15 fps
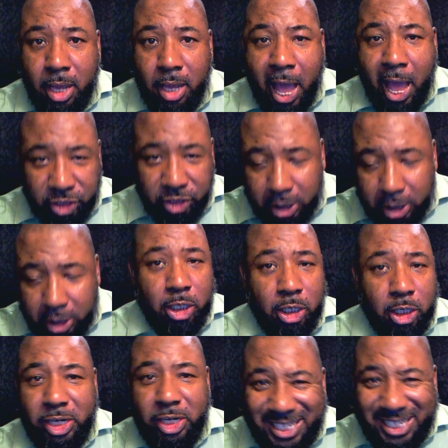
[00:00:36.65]
how she
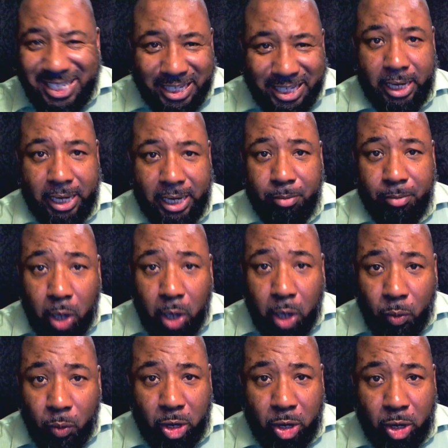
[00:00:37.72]
colluded and schemed
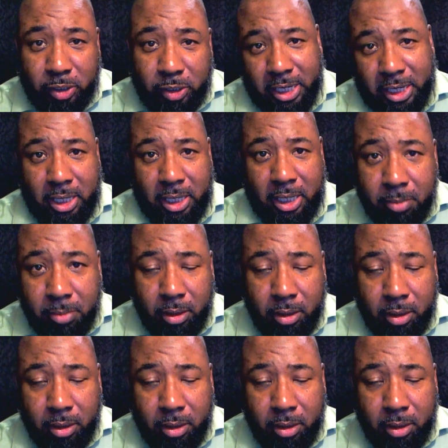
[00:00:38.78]
along with her team